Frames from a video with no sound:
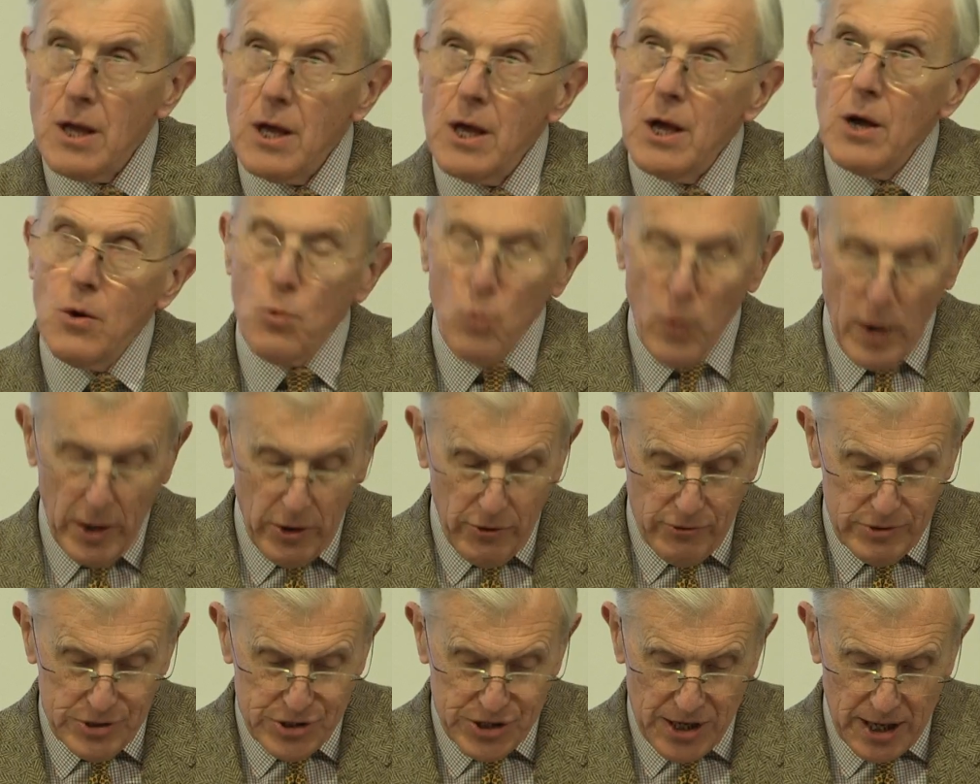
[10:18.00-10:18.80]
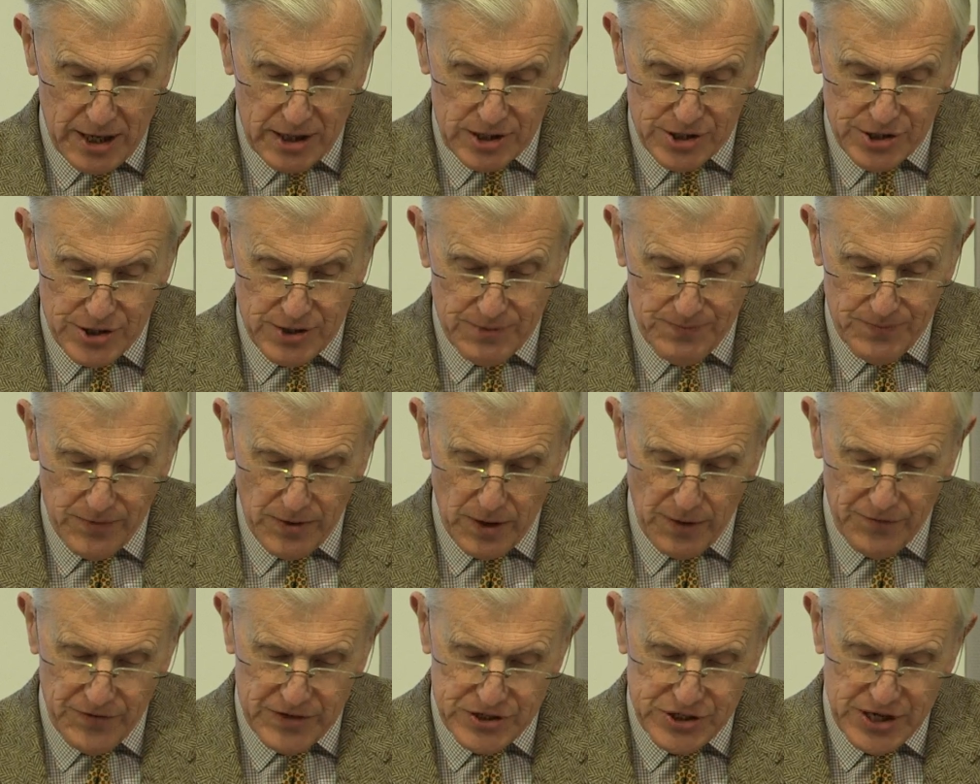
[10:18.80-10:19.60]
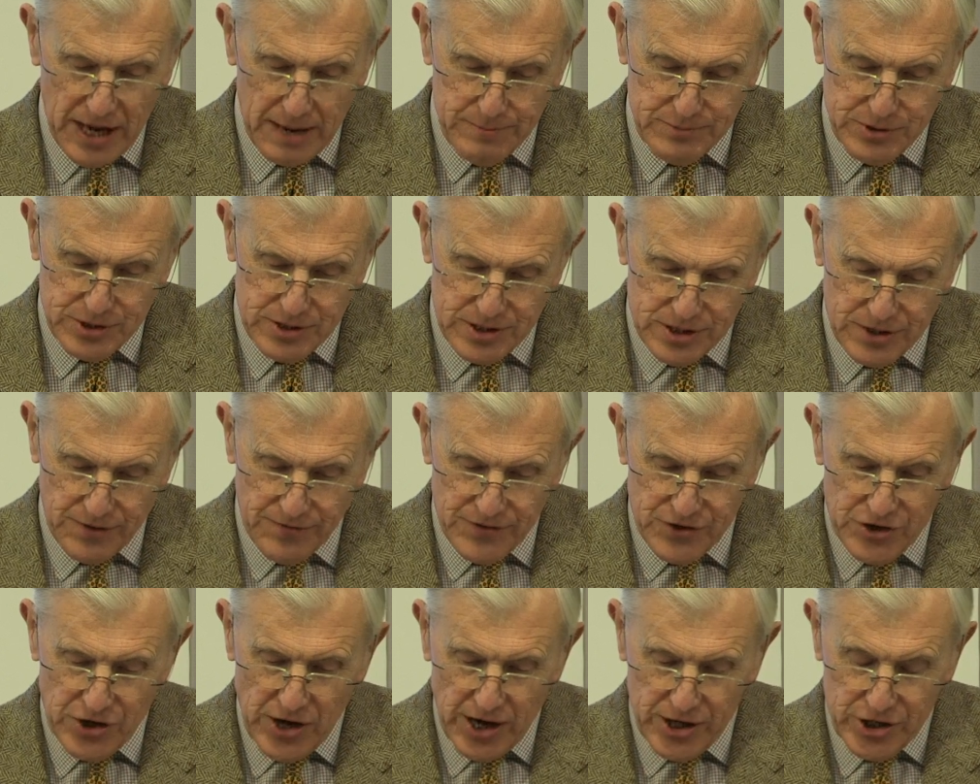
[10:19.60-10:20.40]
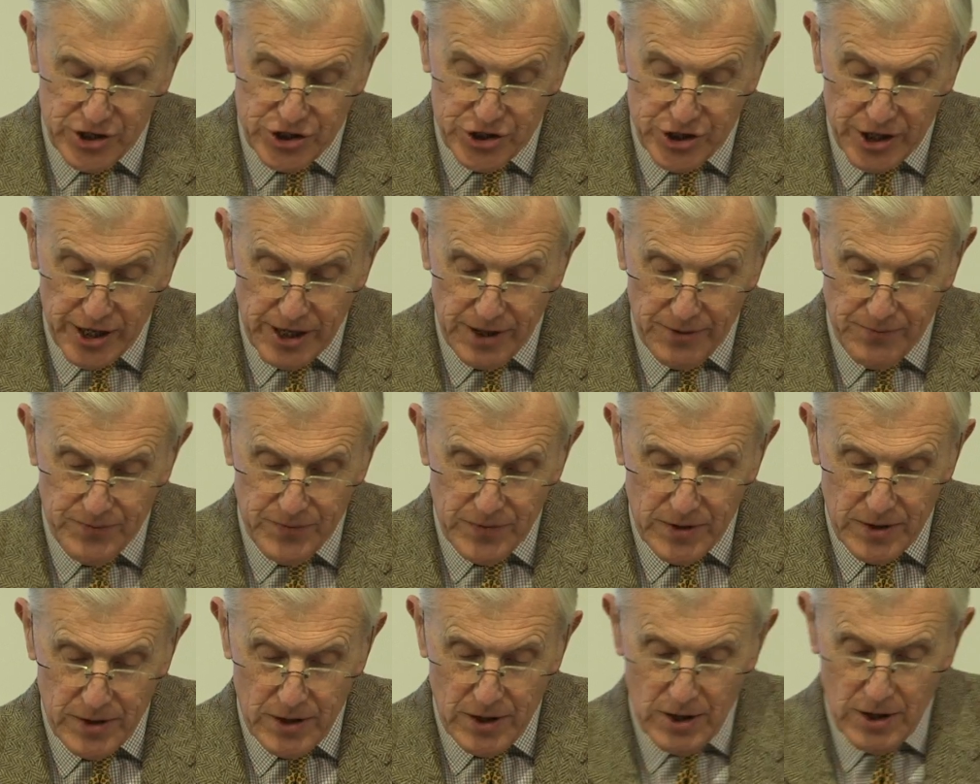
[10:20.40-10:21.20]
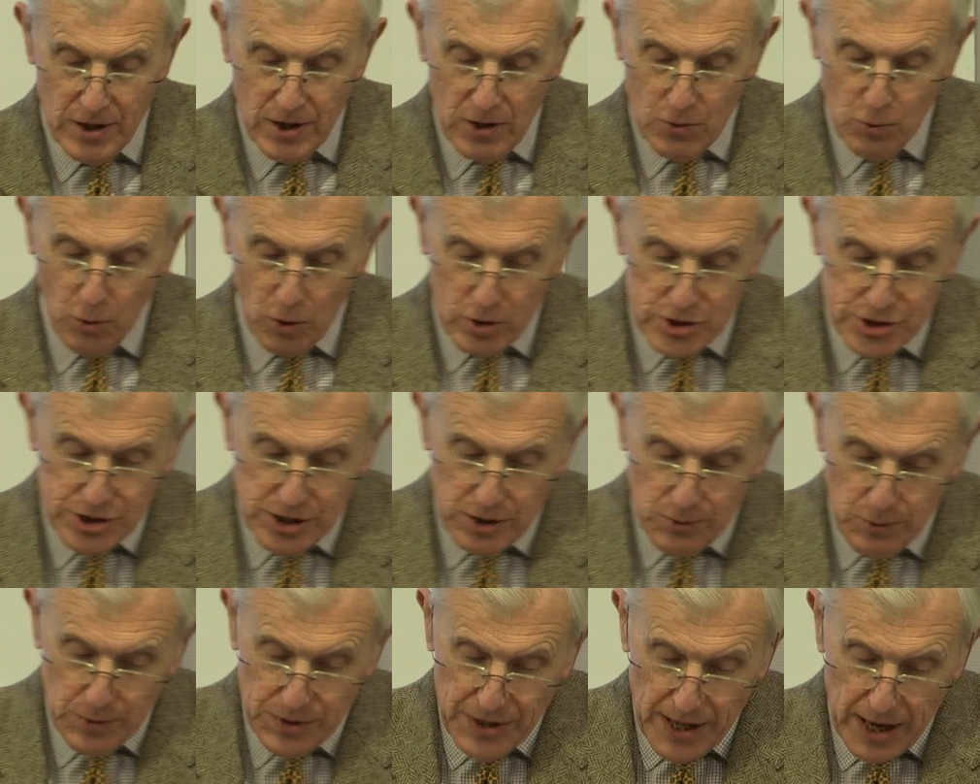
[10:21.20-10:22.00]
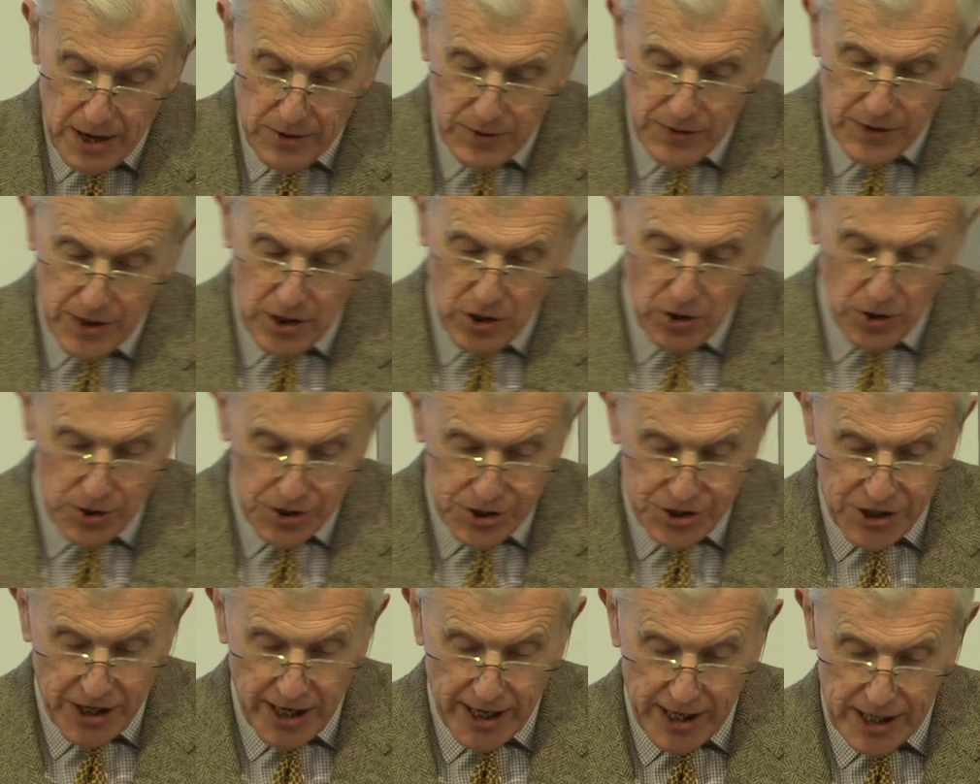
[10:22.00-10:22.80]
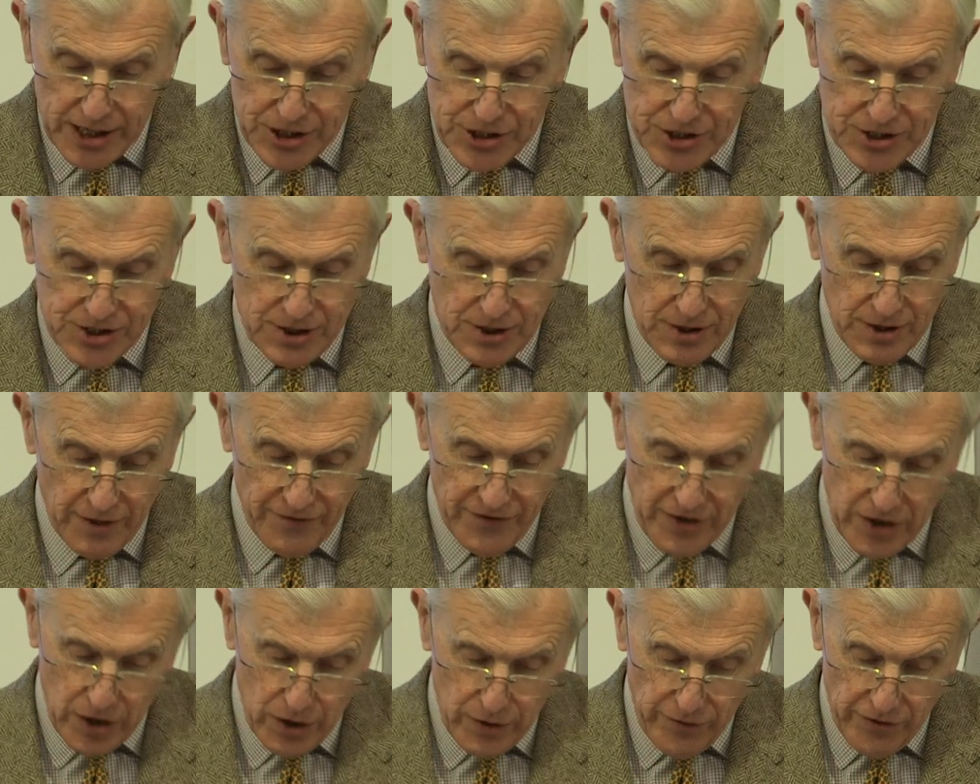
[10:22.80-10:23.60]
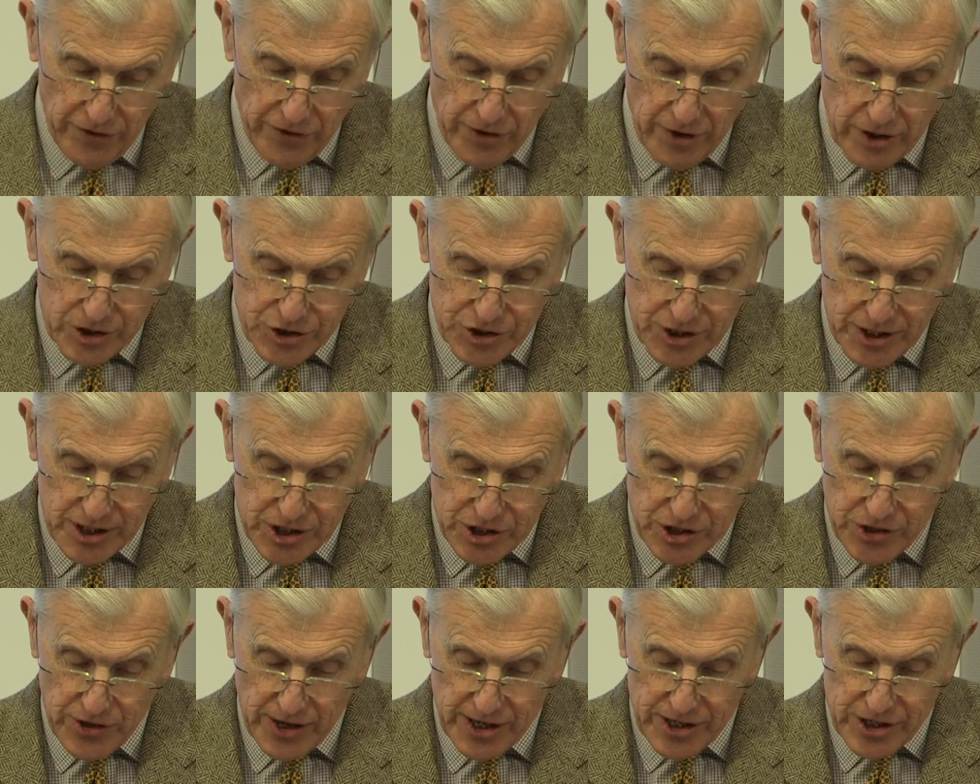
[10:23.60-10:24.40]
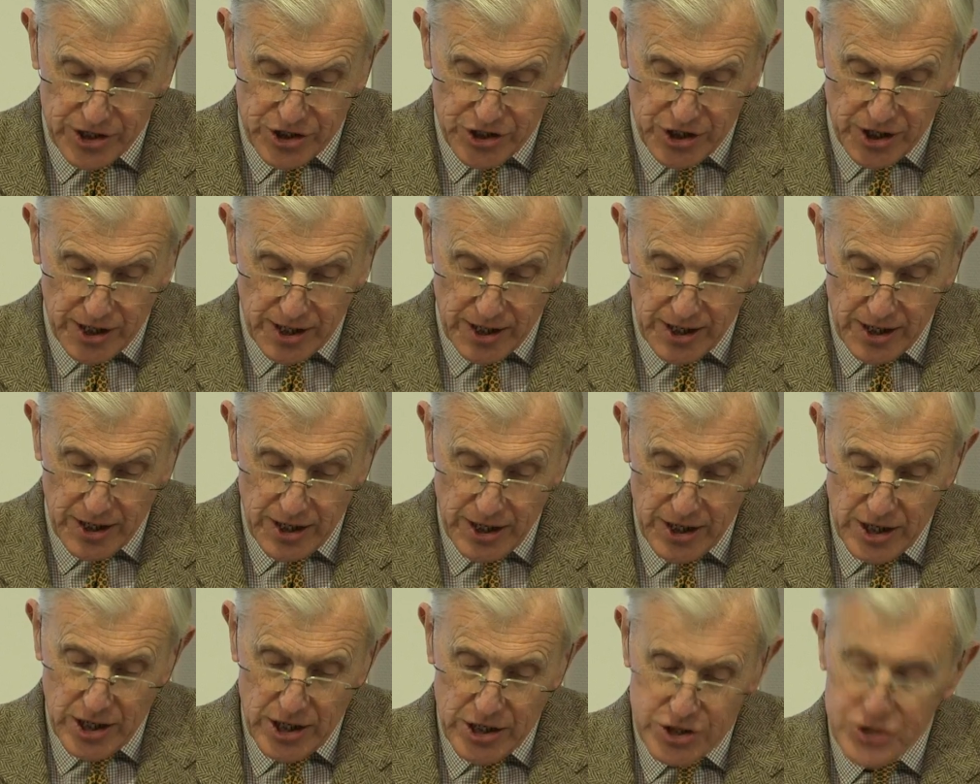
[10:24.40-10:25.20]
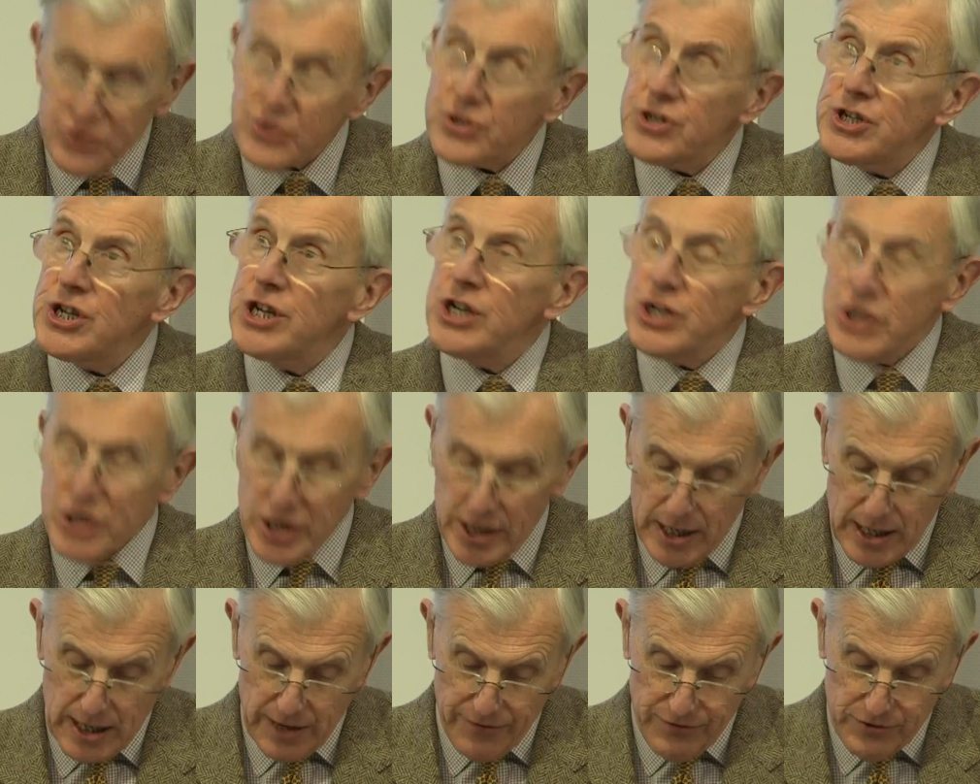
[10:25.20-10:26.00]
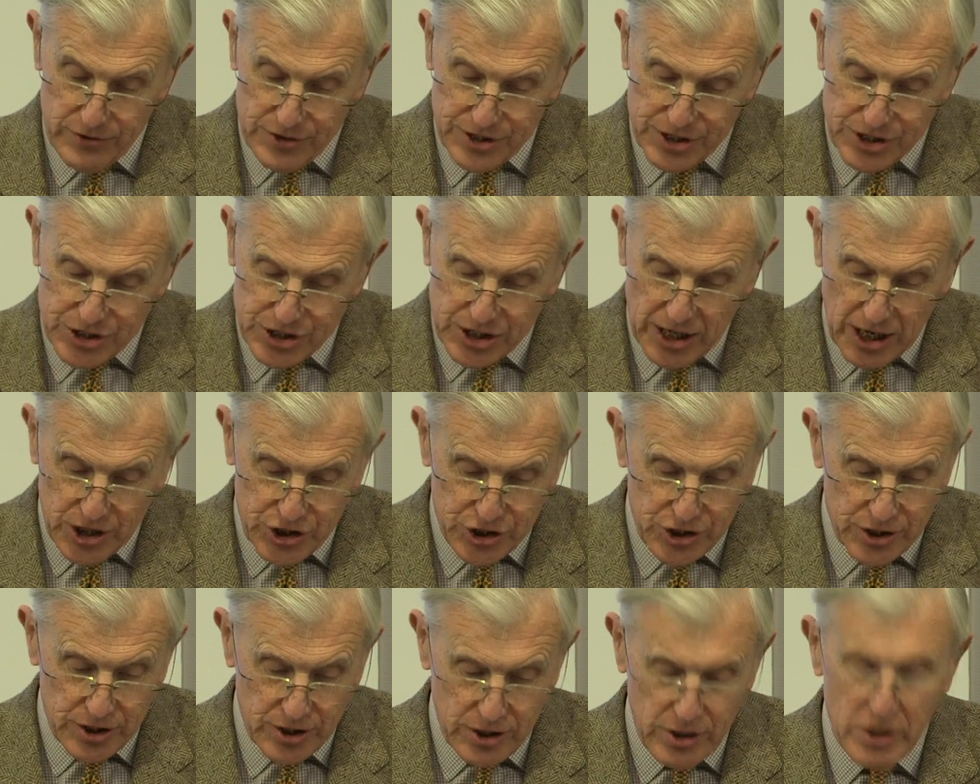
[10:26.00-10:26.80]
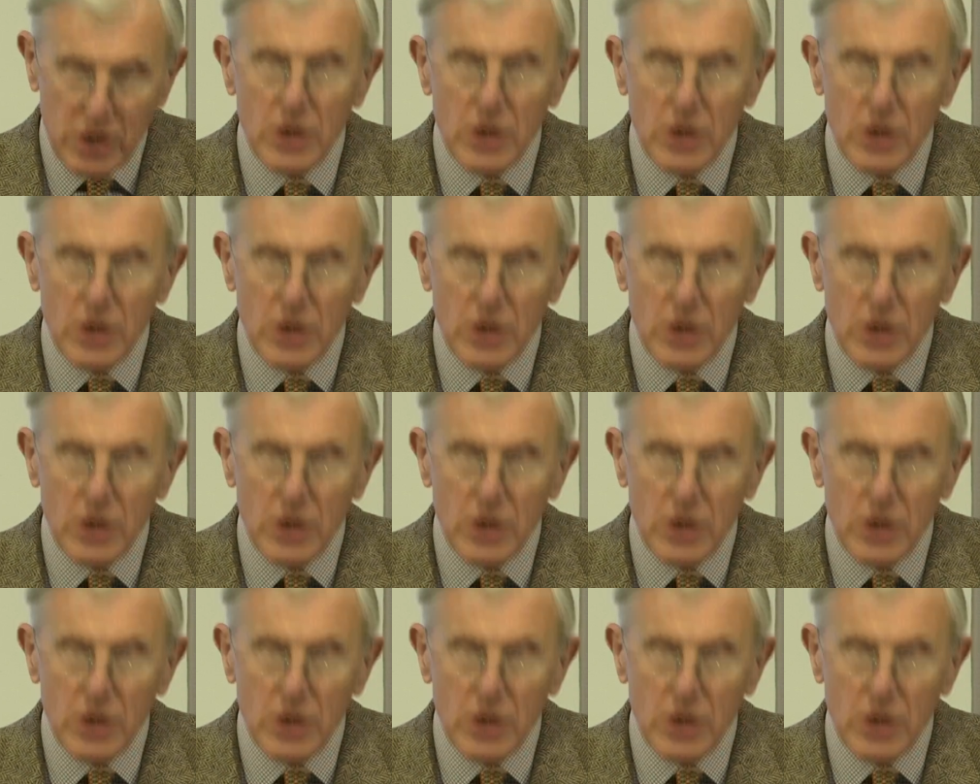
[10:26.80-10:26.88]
One result of this absence of strategy was that without the context of an overarching strategy, strategic level discussion